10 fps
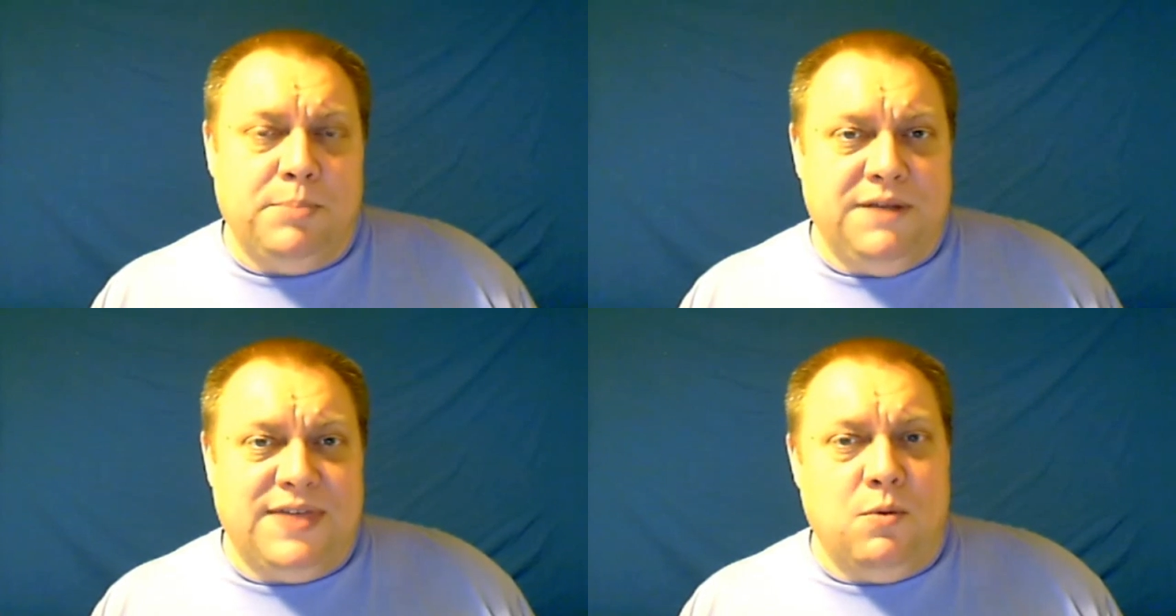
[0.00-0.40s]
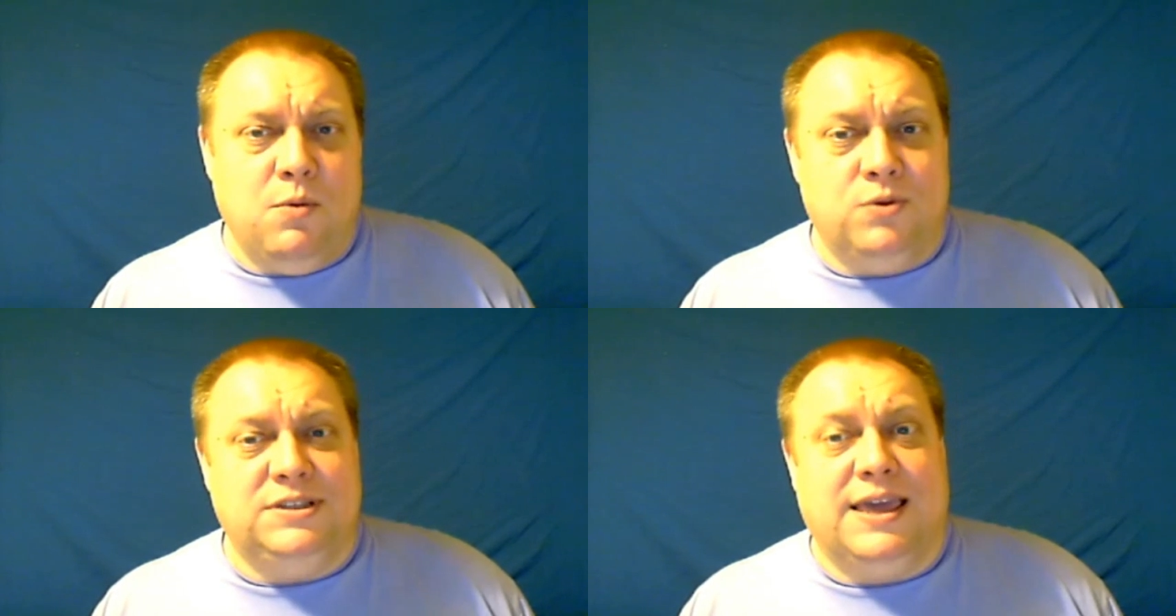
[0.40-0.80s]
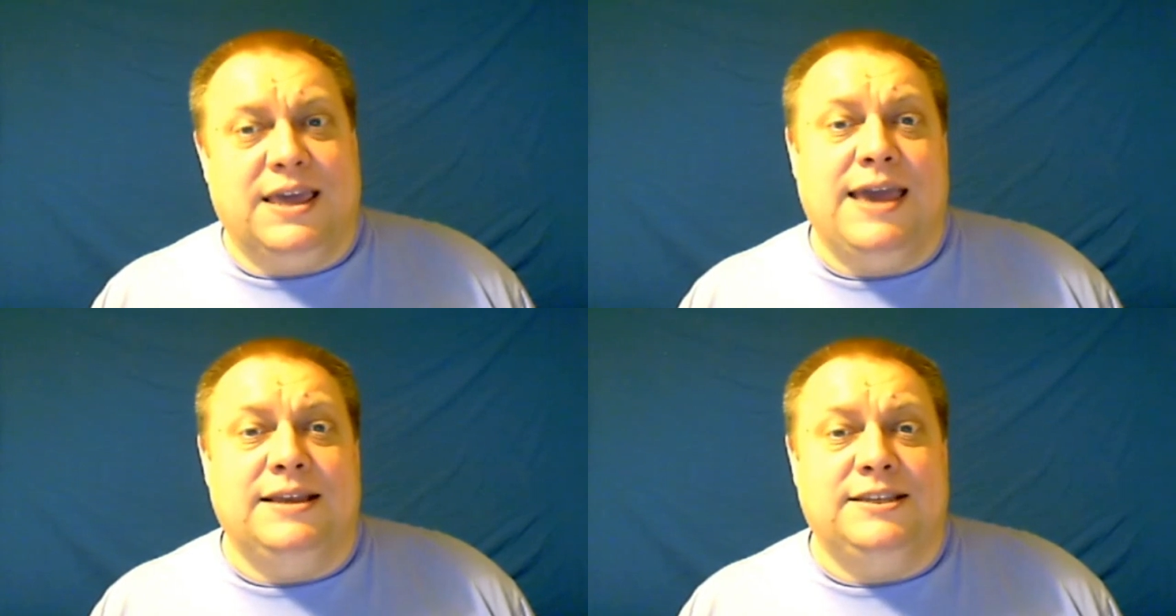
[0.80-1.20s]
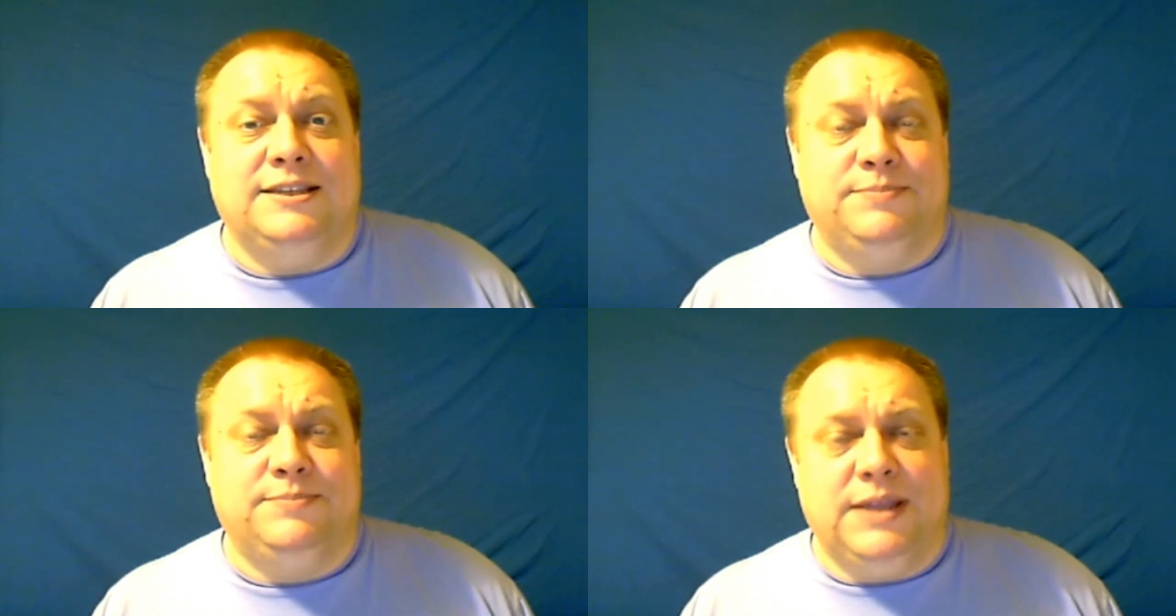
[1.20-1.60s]
But if that was the
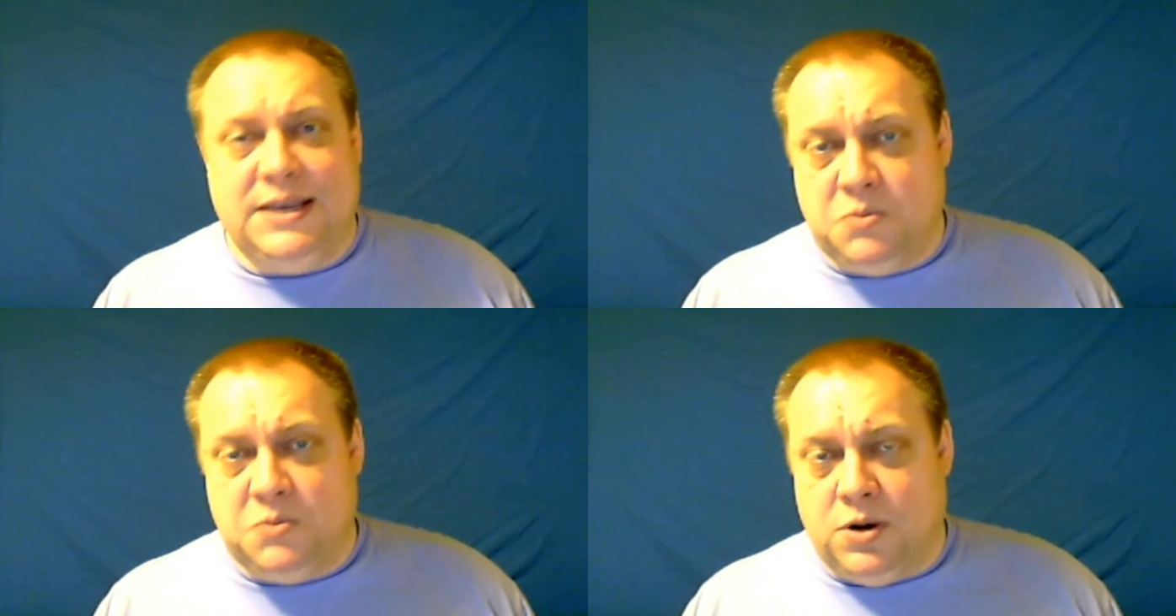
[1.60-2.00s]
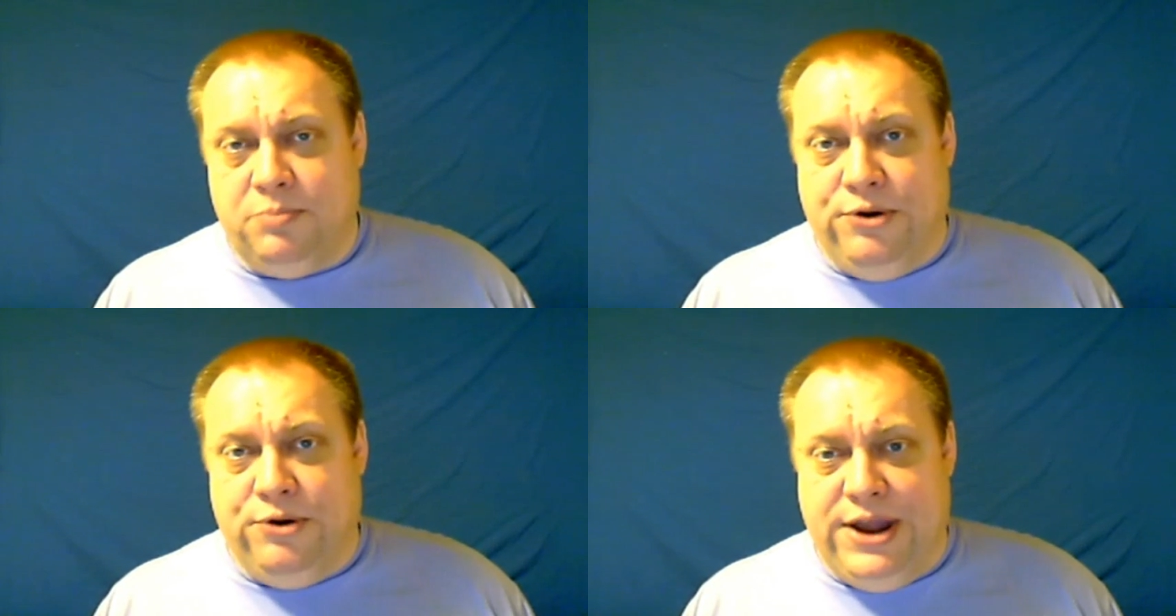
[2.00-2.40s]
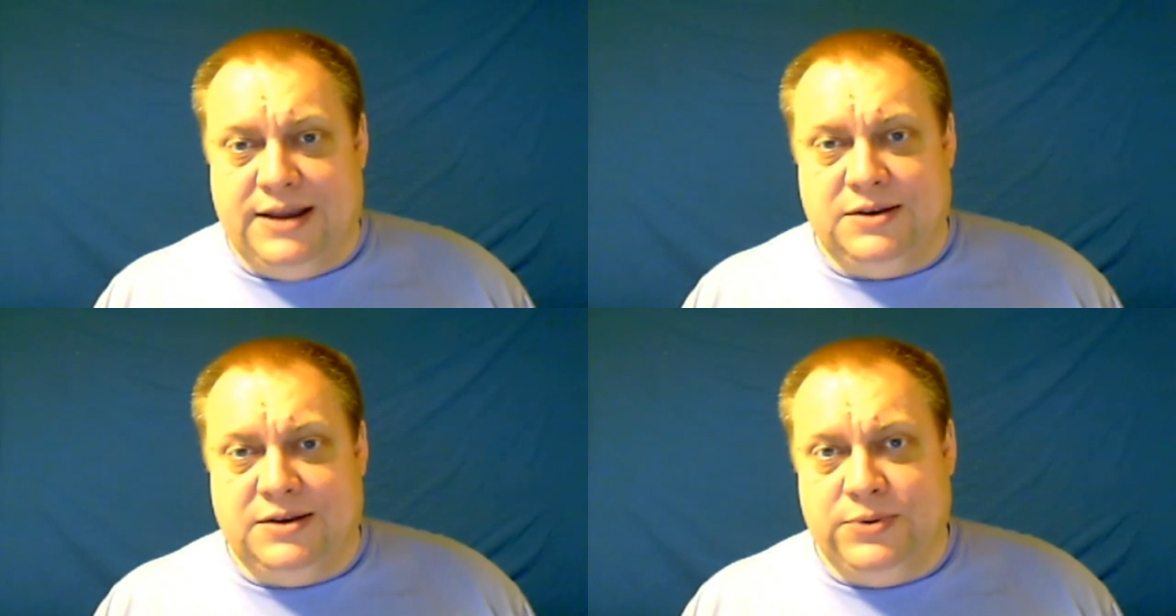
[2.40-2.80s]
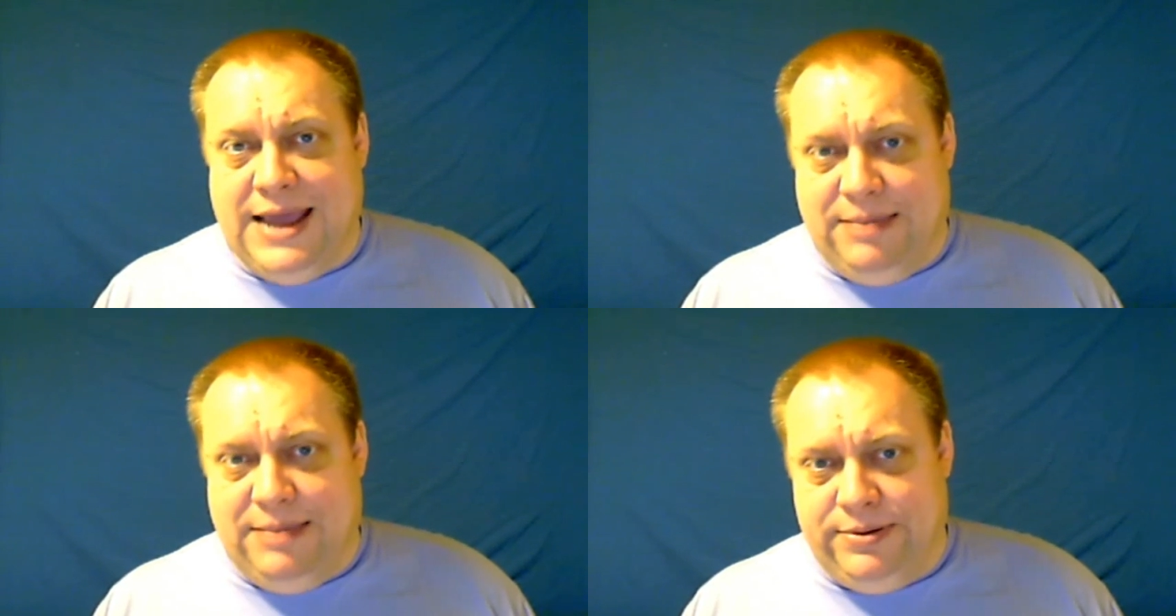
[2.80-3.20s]
case, here's what I predict would
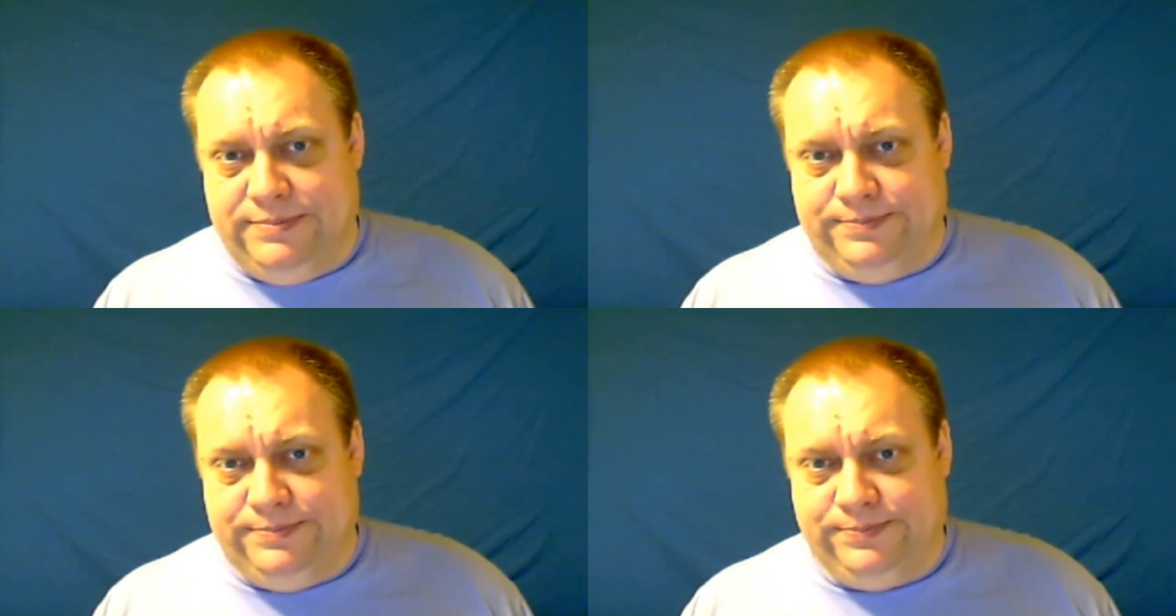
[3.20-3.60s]
happen.